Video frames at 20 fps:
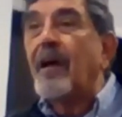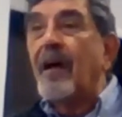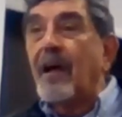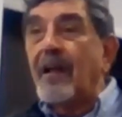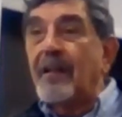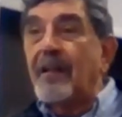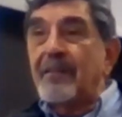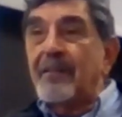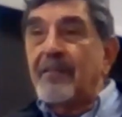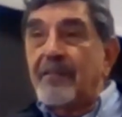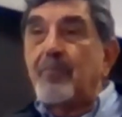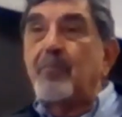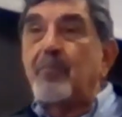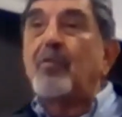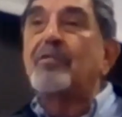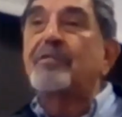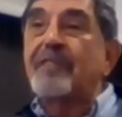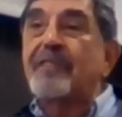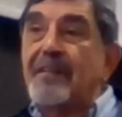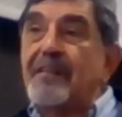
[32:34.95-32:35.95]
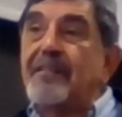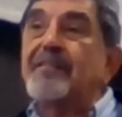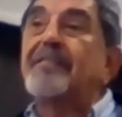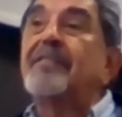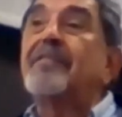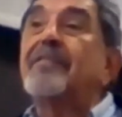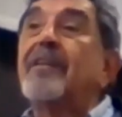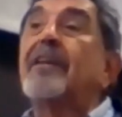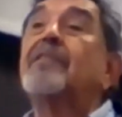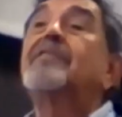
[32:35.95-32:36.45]
And the
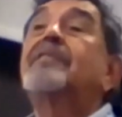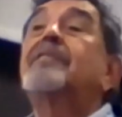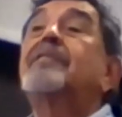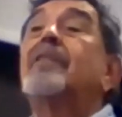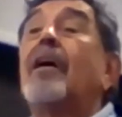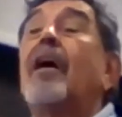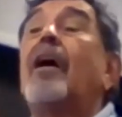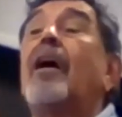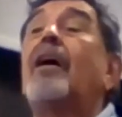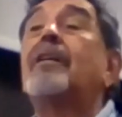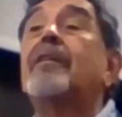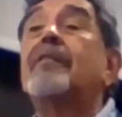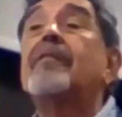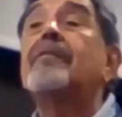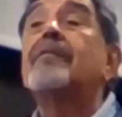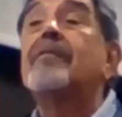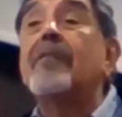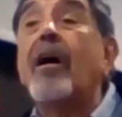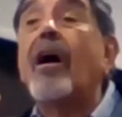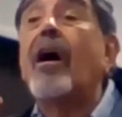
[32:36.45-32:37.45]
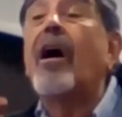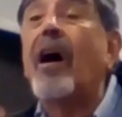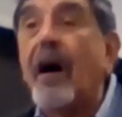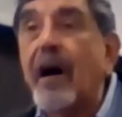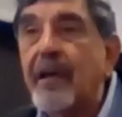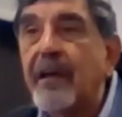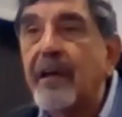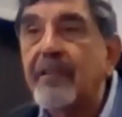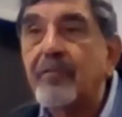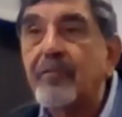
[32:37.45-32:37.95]
mortality rates are
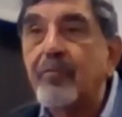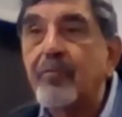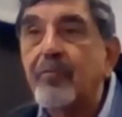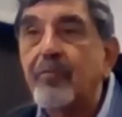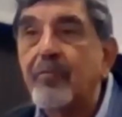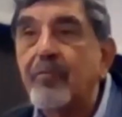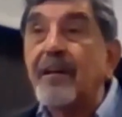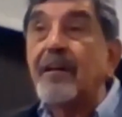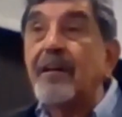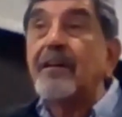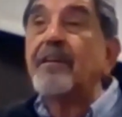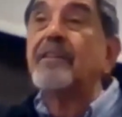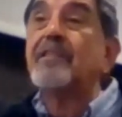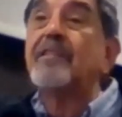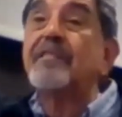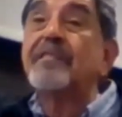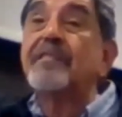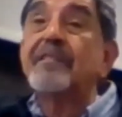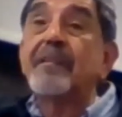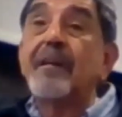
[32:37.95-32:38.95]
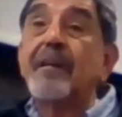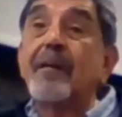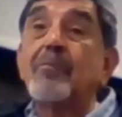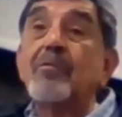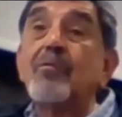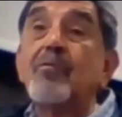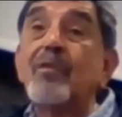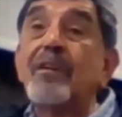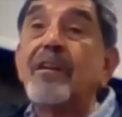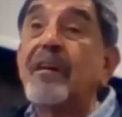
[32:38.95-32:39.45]
high as well. In
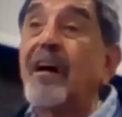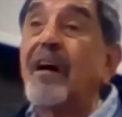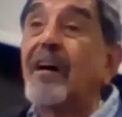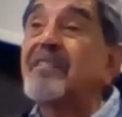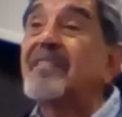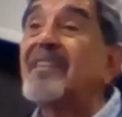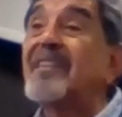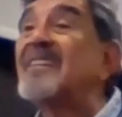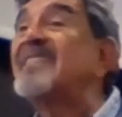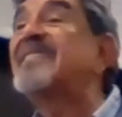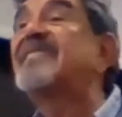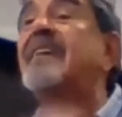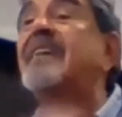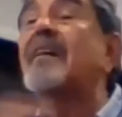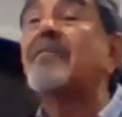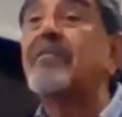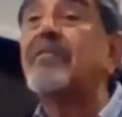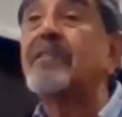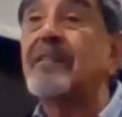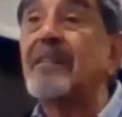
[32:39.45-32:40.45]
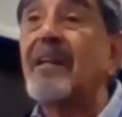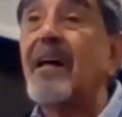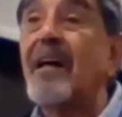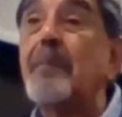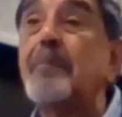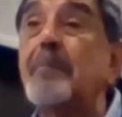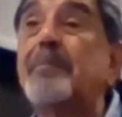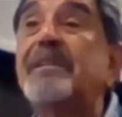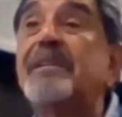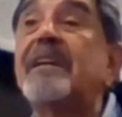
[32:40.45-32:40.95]
Istanbul, we had several
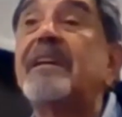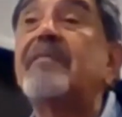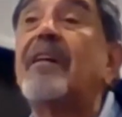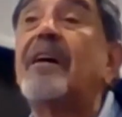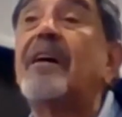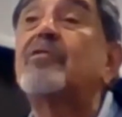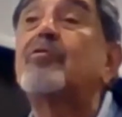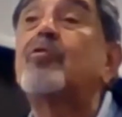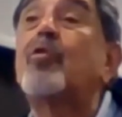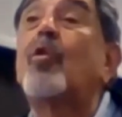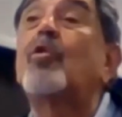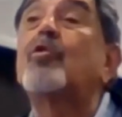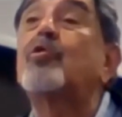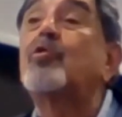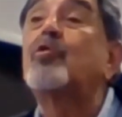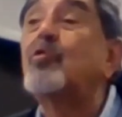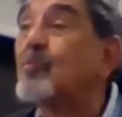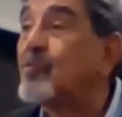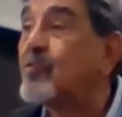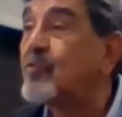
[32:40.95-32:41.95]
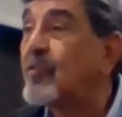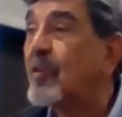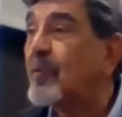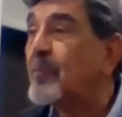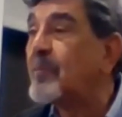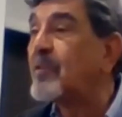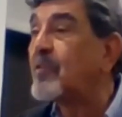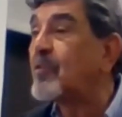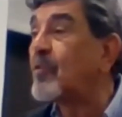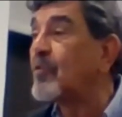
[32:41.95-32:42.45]
preventoriums
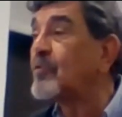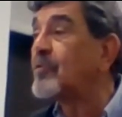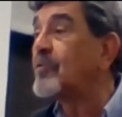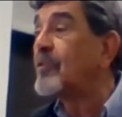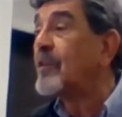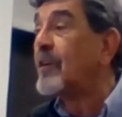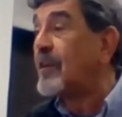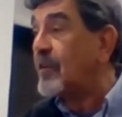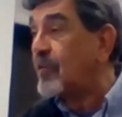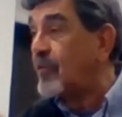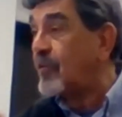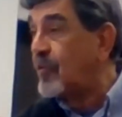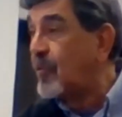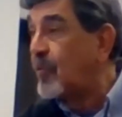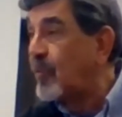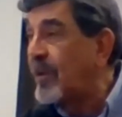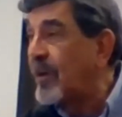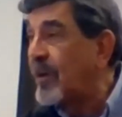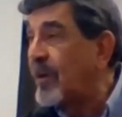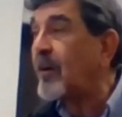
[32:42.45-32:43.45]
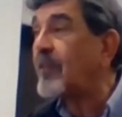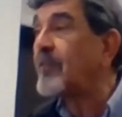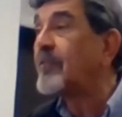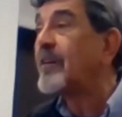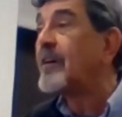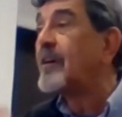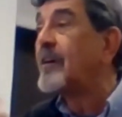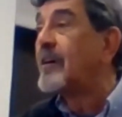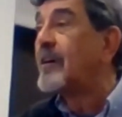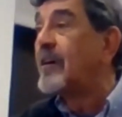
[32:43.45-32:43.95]
because we
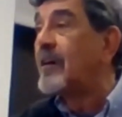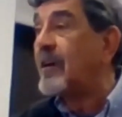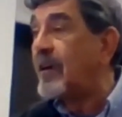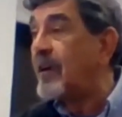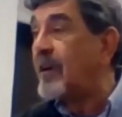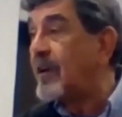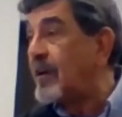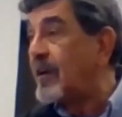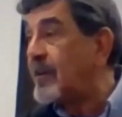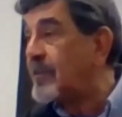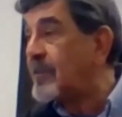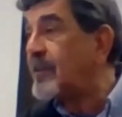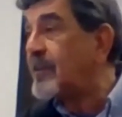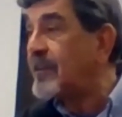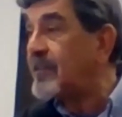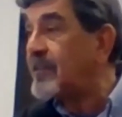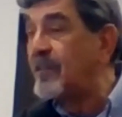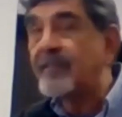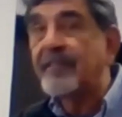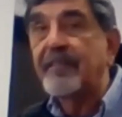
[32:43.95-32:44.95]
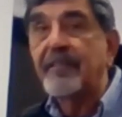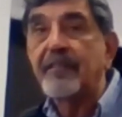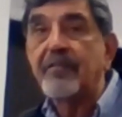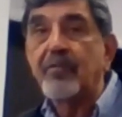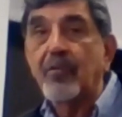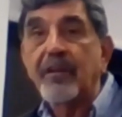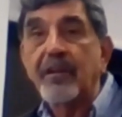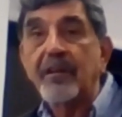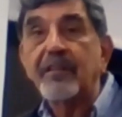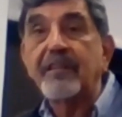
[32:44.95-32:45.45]
have the illnesses,
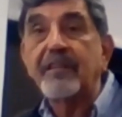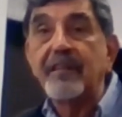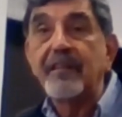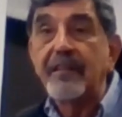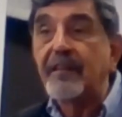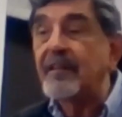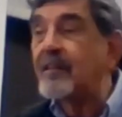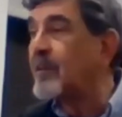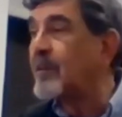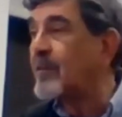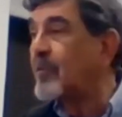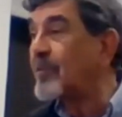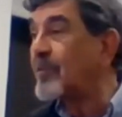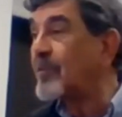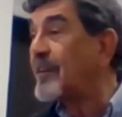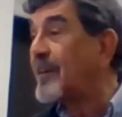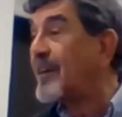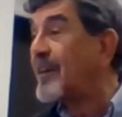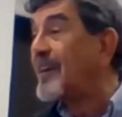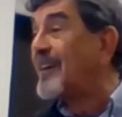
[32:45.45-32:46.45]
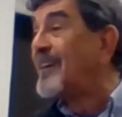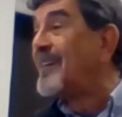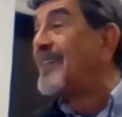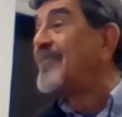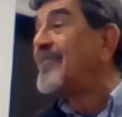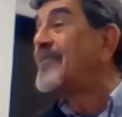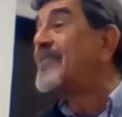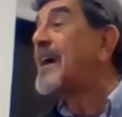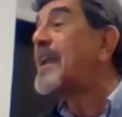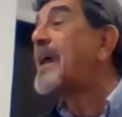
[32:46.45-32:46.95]
okay, killing, okay,
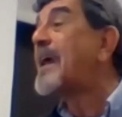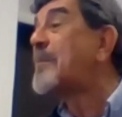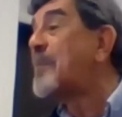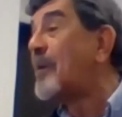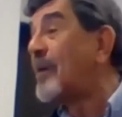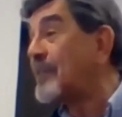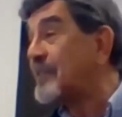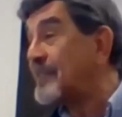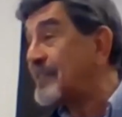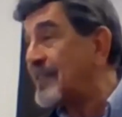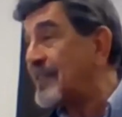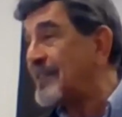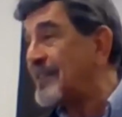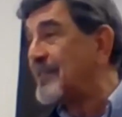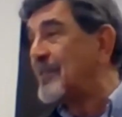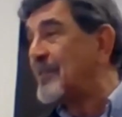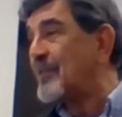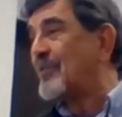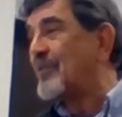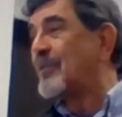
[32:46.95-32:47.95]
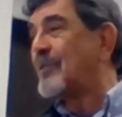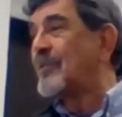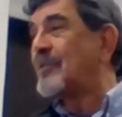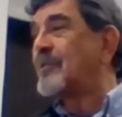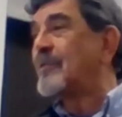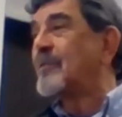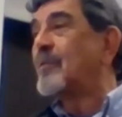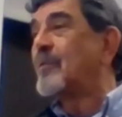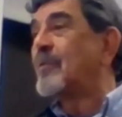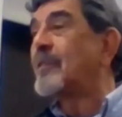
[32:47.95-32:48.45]
verem hastalığı,
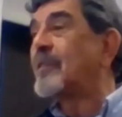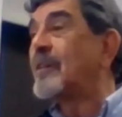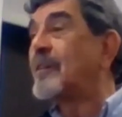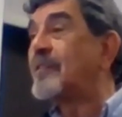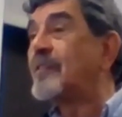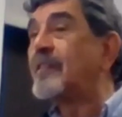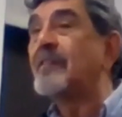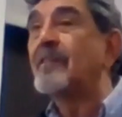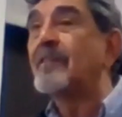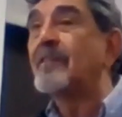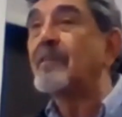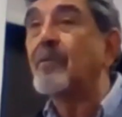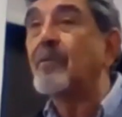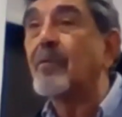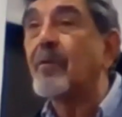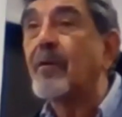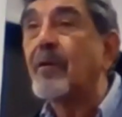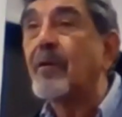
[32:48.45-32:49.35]
okay, killing.